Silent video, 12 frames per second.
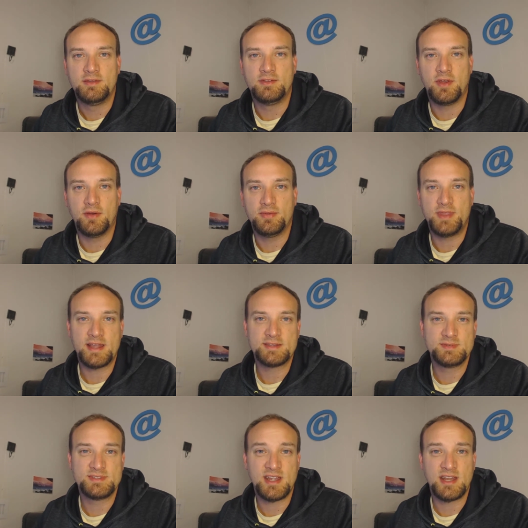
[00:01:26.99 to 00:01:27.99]
So
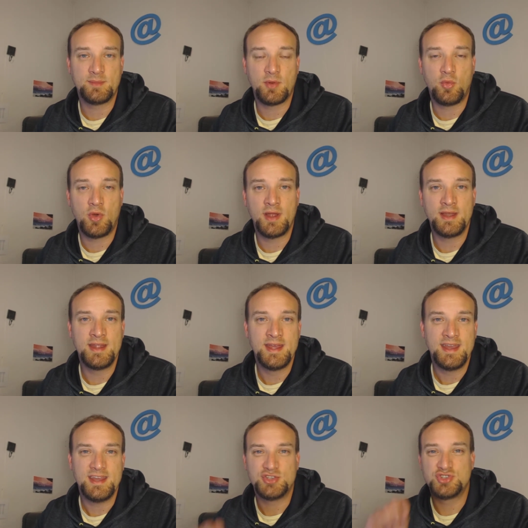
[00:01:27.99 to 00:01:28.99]
that's mistake number 1,
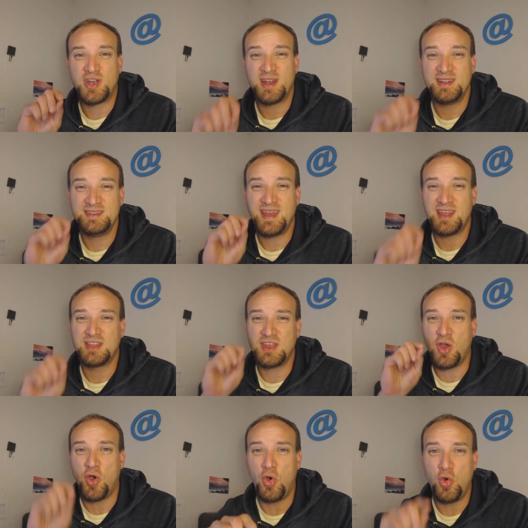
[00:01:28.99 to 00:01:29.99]
is trying to take
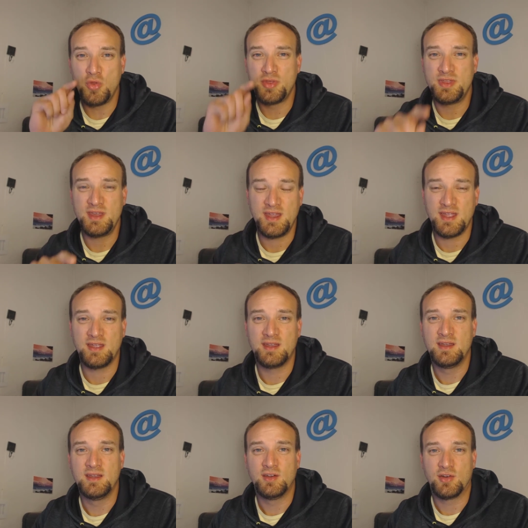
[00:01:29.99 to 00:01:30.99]
the whole
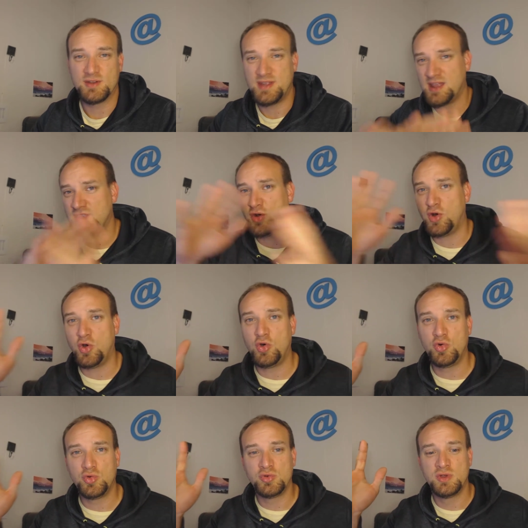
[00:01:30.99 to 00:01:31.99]
thing or take the
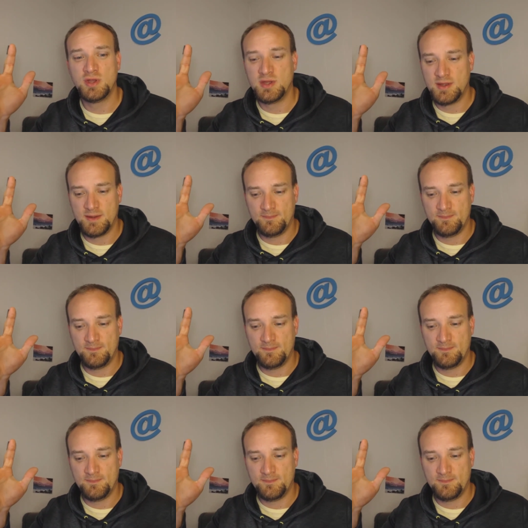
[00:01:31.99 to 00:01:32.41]
whole